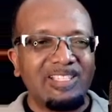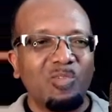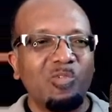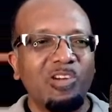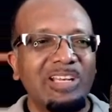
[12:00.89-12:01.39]
It's
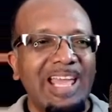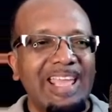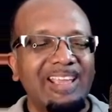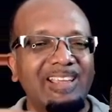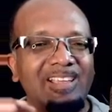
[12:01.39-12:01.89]
a word
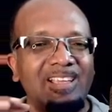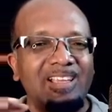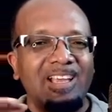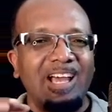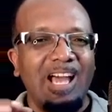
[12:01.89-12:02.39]
like
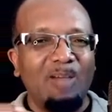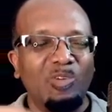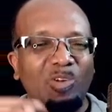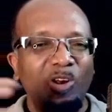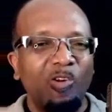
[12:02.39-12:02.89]

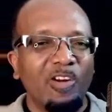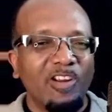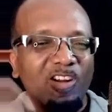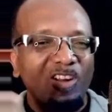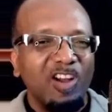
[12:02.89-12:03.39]
um,
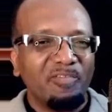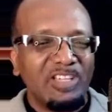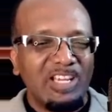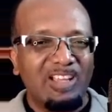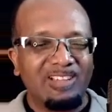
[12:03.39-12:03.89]
lord or
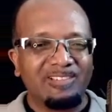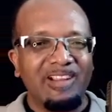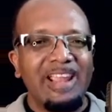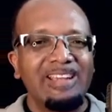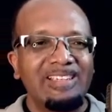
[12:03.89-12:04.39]
governor,
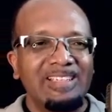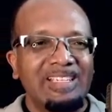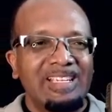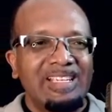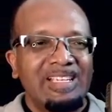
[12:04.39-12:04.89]
right?
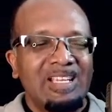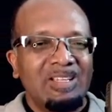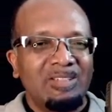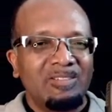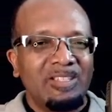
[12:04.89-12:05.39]

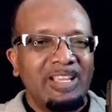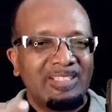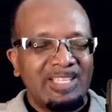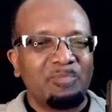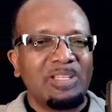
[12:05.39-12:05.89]

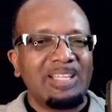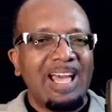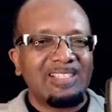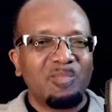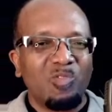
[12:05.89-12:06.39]
Except it
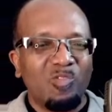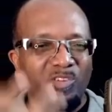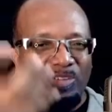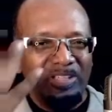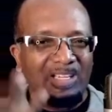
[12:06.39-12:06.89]
has a
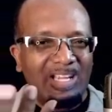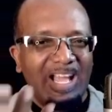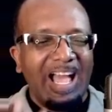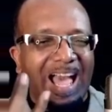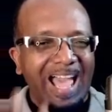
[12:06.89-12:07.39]
more
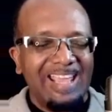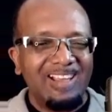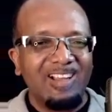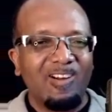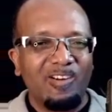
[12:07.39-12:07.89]
a
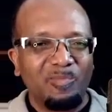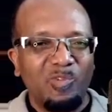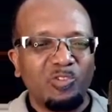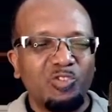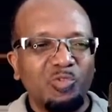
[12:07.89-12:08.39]
higher or
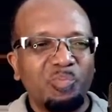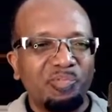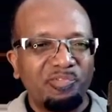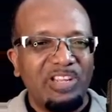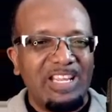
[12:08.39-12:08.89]
more
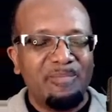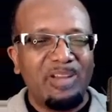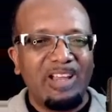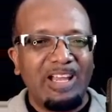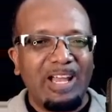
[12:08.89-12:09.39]

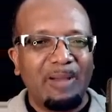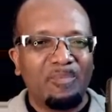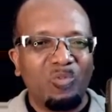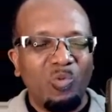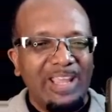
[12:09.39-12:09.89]
supreme
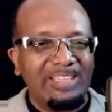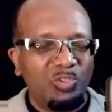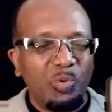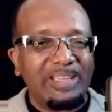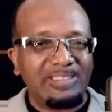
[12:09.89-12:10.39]
um,
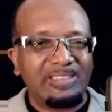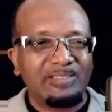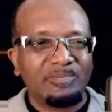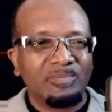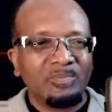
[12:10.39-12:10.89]
weight to it.